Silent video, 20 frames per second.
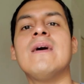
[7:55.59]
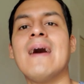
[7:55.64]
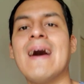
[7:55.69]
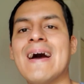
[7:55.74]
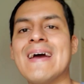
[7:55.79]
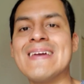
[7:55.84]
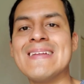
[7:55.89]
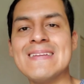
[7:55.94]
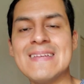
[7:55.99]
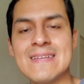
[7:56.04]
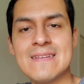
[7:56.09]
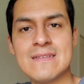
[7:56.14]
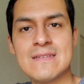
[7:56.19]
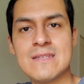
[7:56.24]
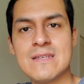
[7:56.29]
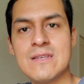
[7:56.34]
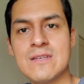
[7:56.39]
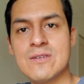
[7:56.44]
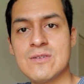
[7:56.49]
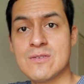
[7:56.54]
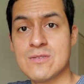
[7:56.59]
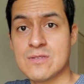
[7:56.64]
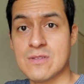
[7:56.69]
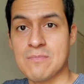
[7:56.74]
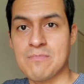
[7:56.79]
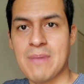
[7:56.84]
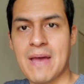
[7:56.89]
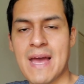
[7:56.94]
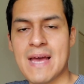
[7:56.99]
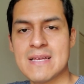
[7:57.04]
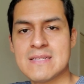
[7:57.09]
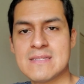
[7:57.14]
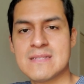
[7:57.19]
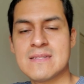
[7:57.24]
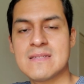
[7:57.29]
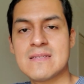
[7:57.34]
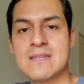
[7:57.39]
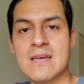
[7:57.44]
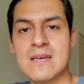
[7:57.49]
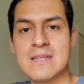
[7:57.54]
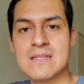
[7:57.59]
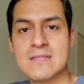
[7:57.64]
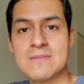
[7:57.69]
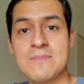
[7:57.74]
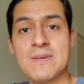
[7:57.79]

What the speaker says: I need to use the past tense